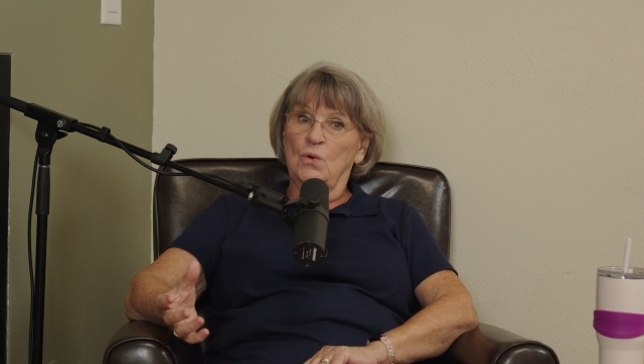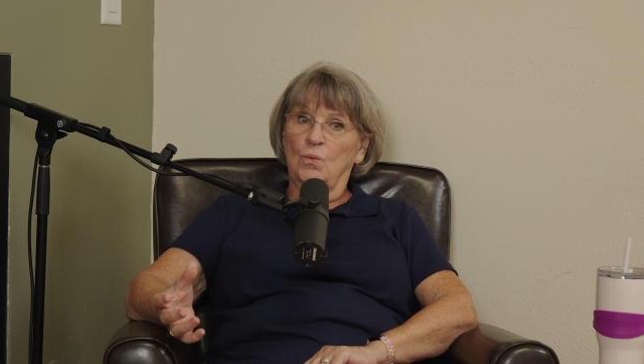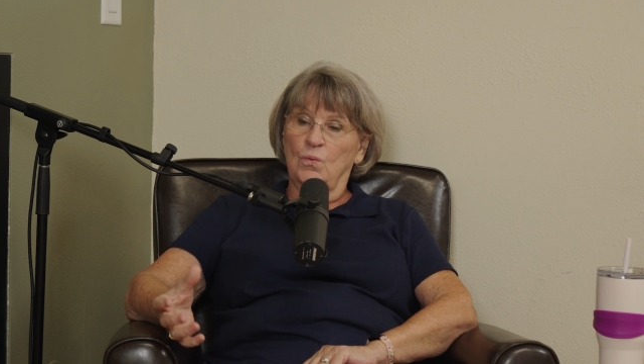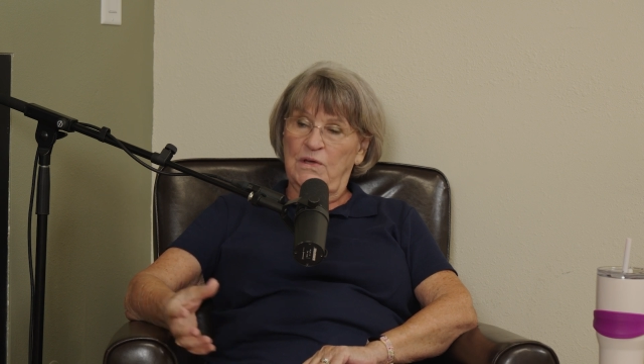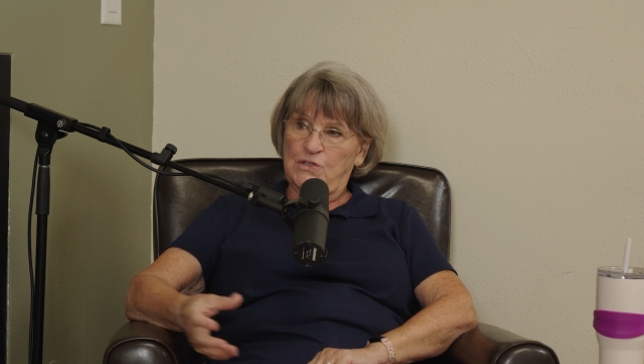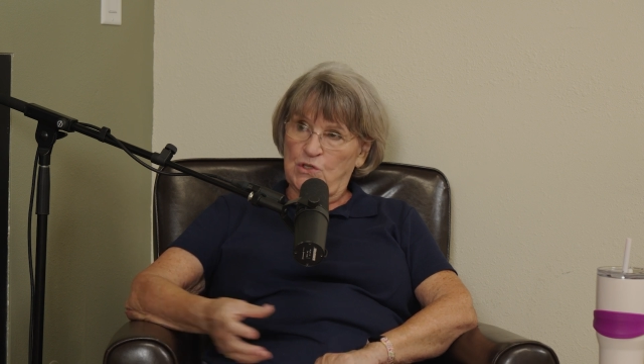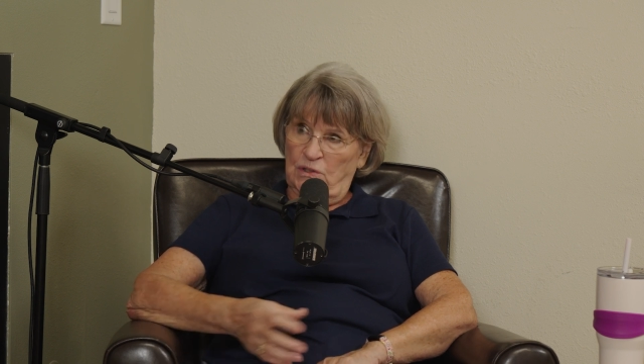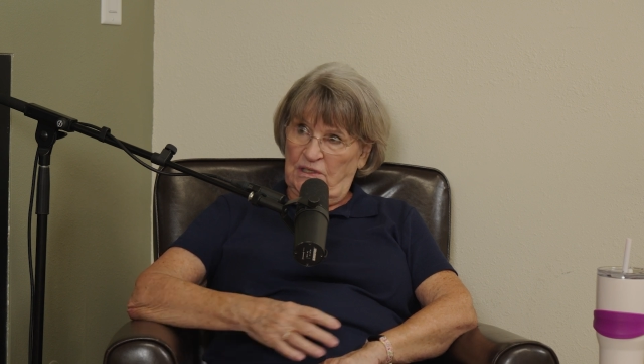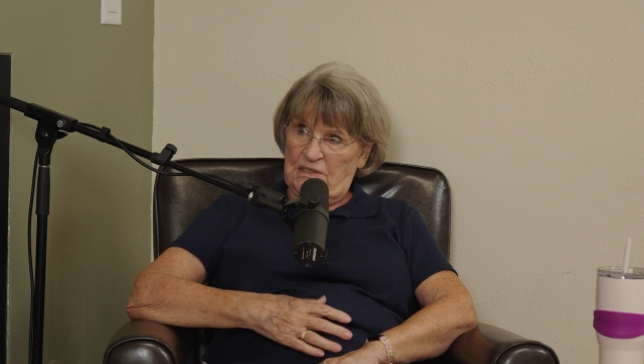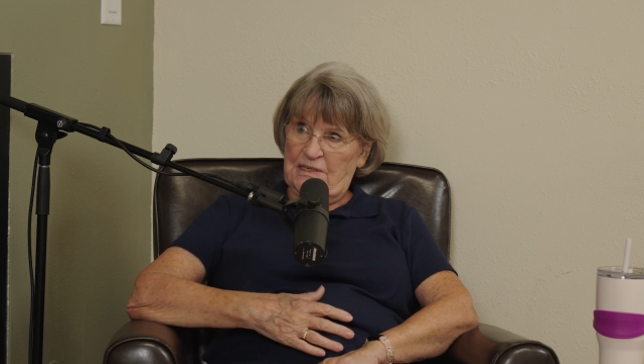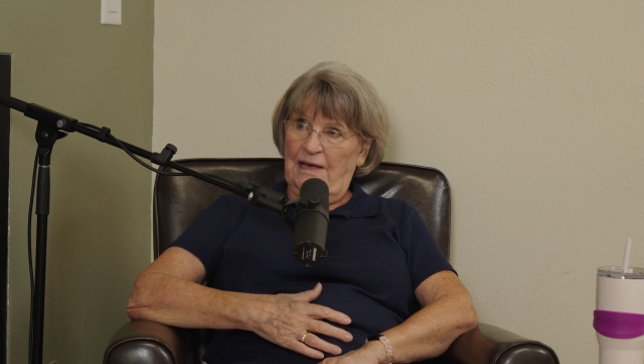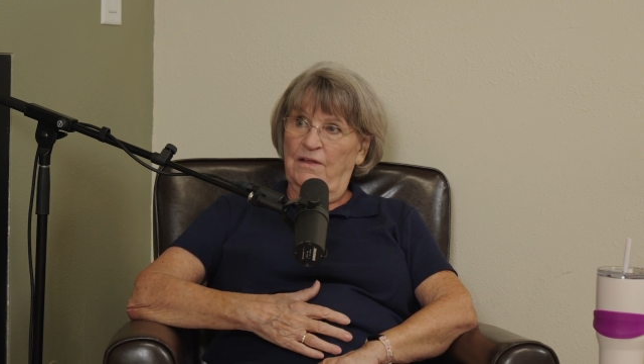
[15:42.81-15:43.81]
we took
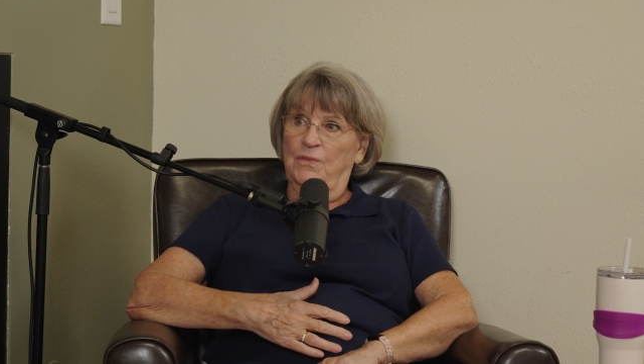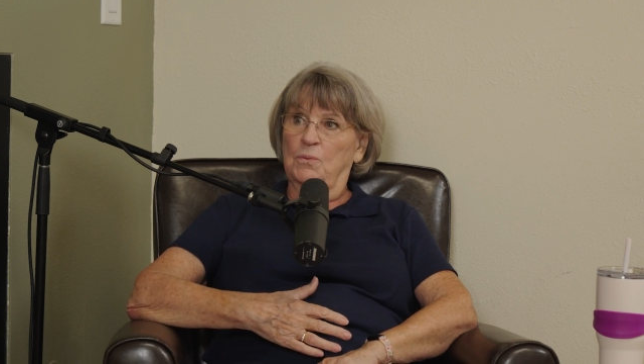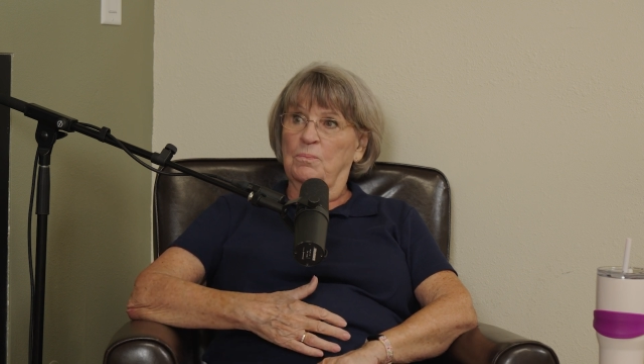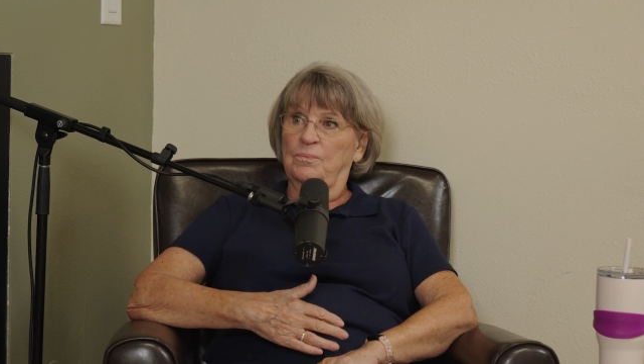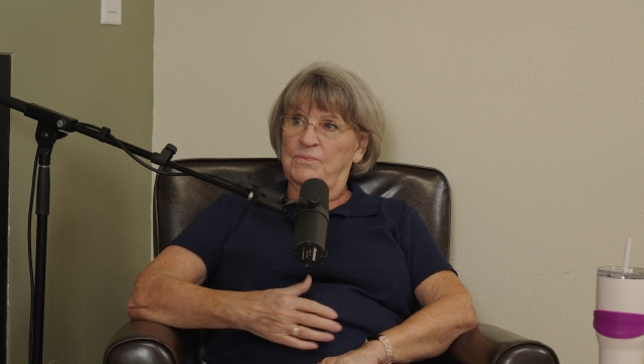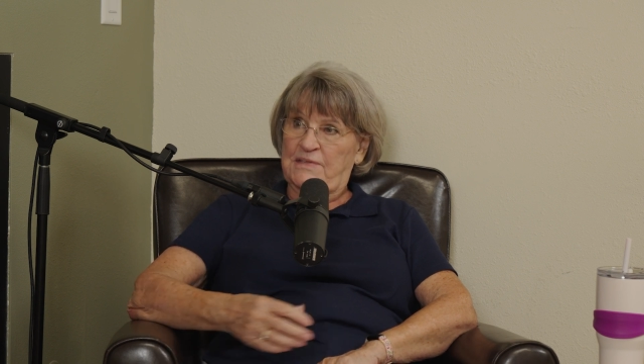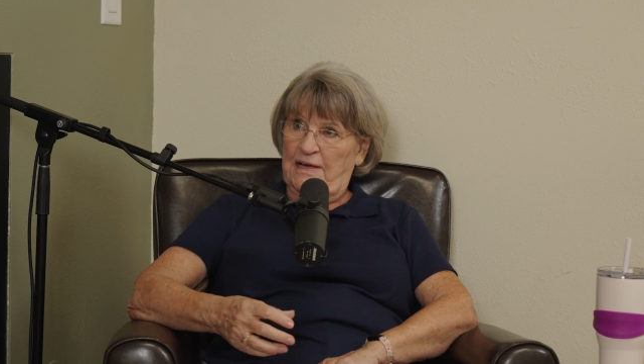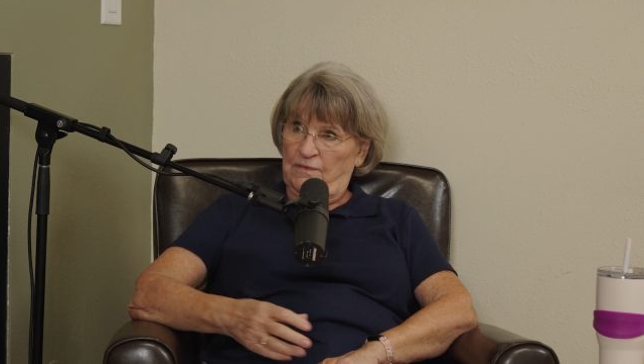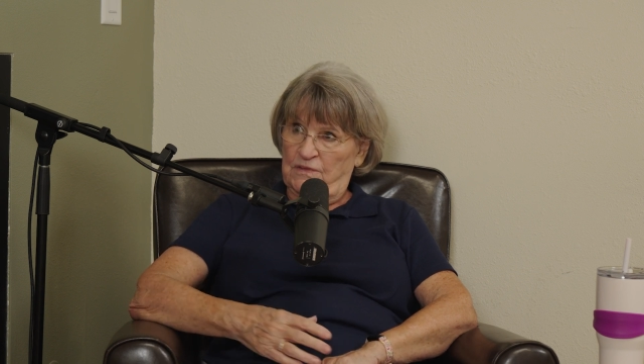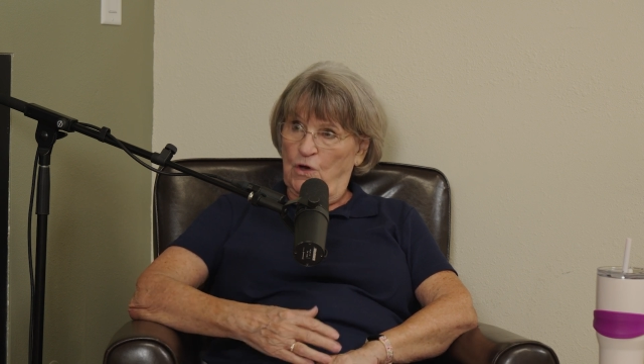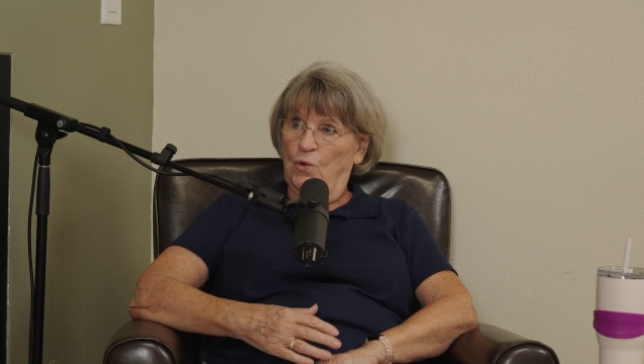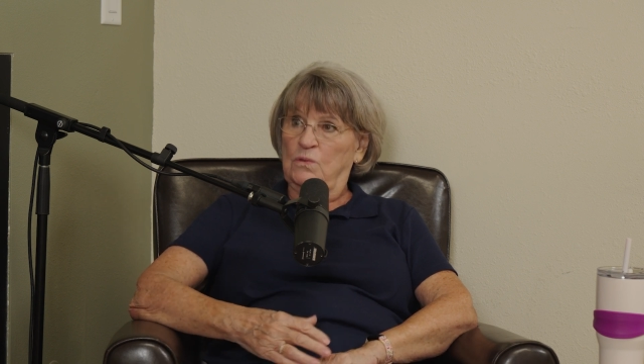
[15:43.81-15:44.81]
it down
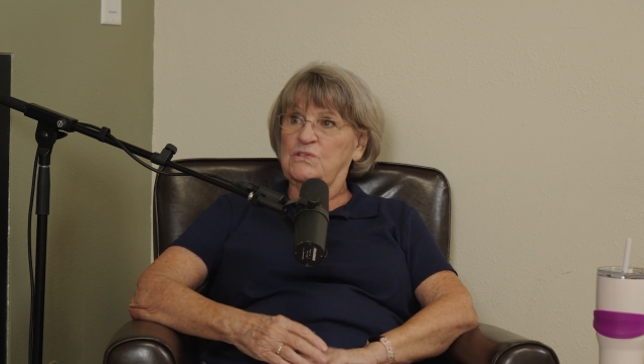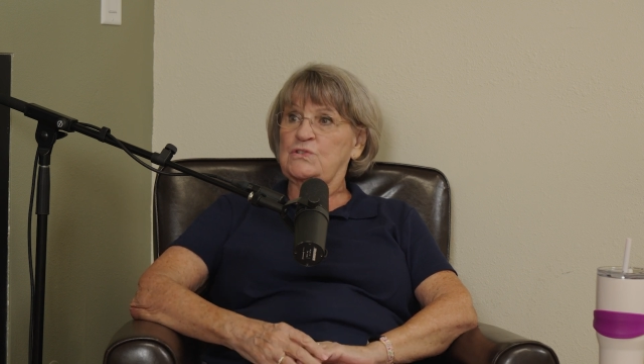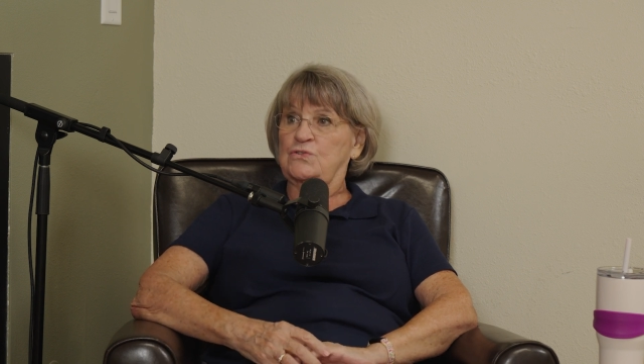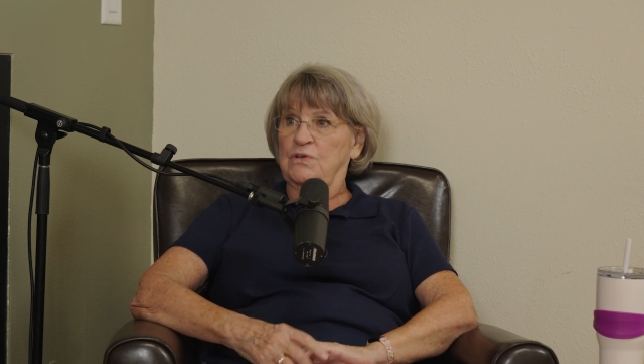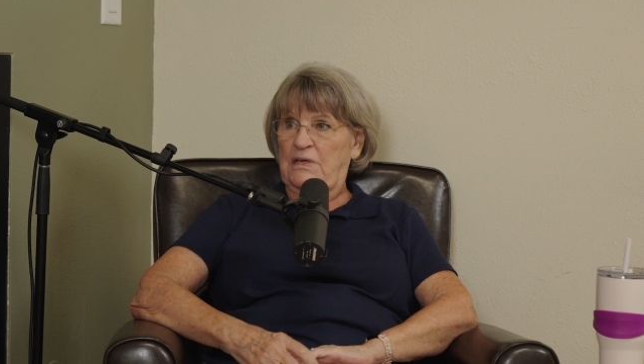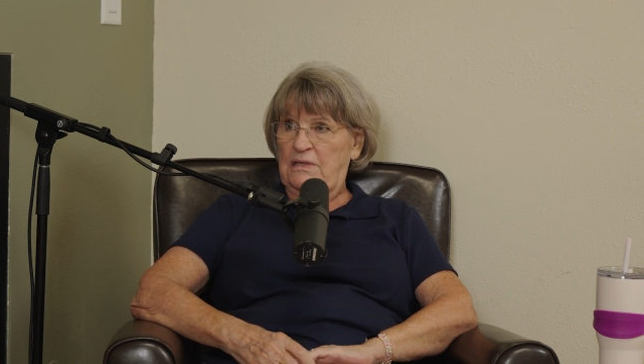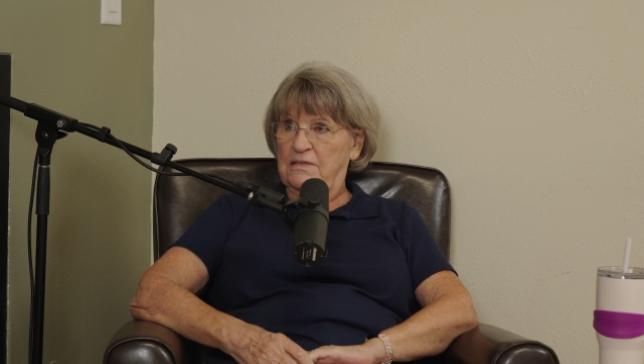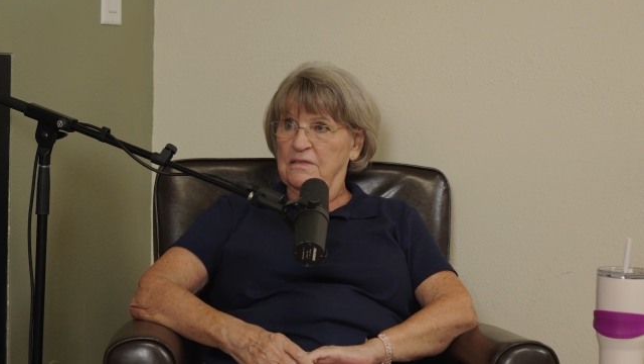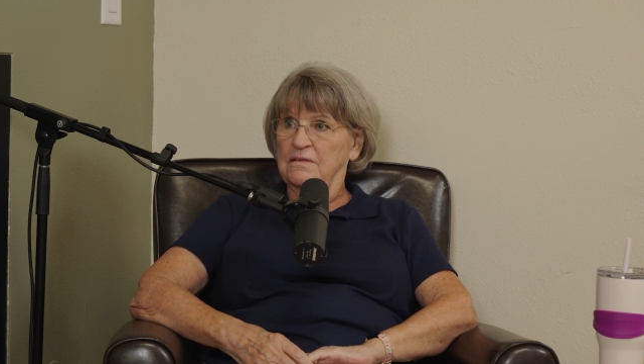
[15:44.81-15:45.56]
the whole street.